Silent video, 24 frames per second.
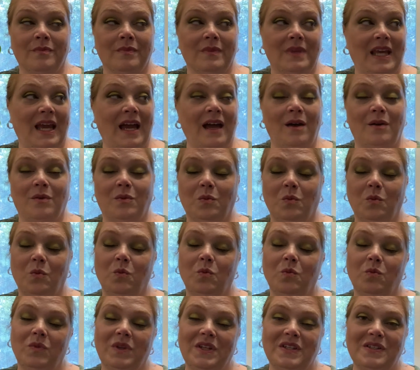yeah,
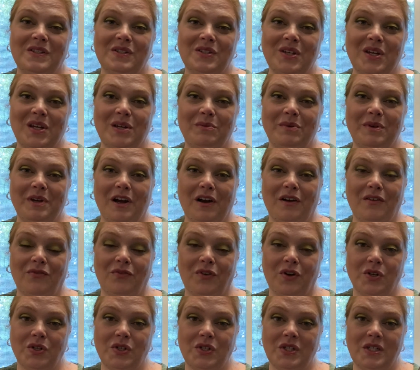this is going to be our
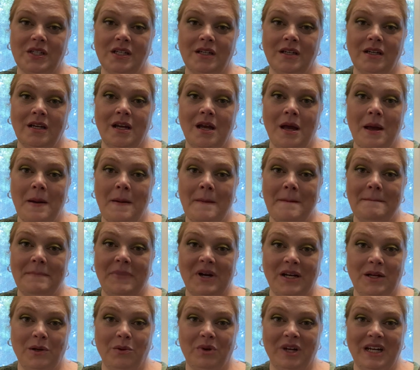first
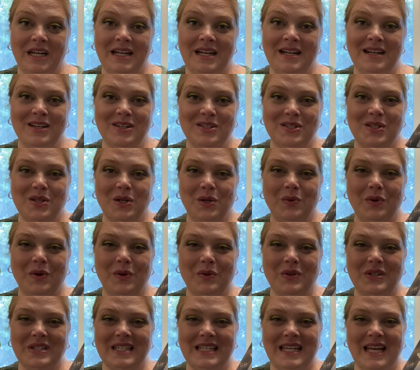buddy read, so we
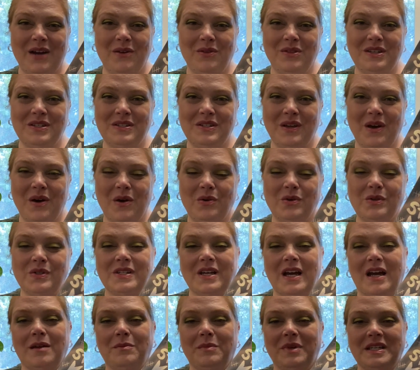will see how this goes.
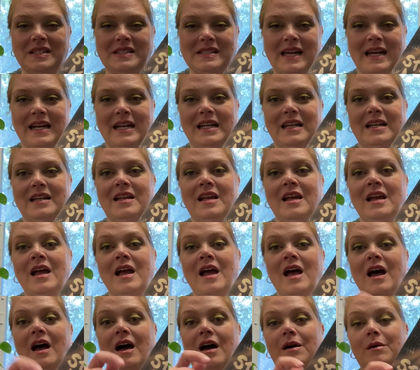I'm excited.
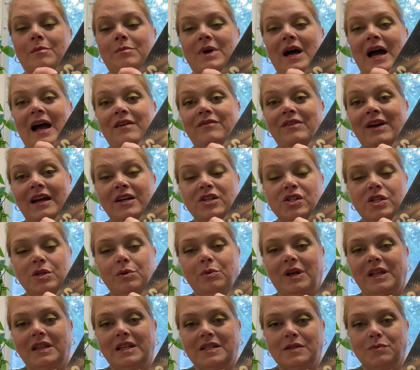I've actually
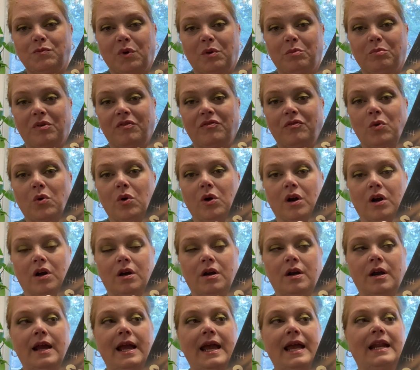read this book
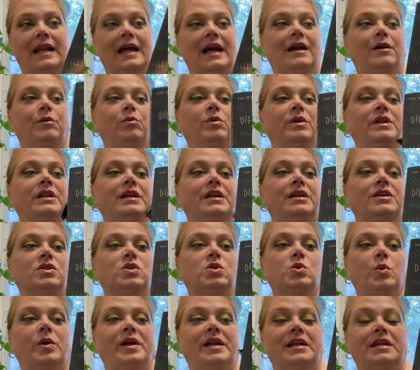before and I really
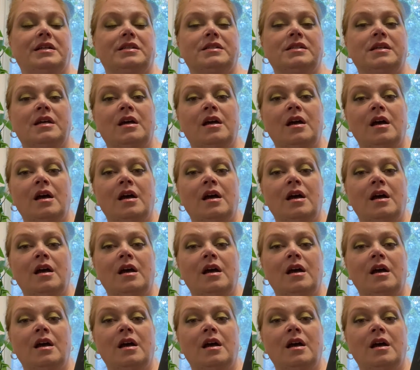enjoyed it.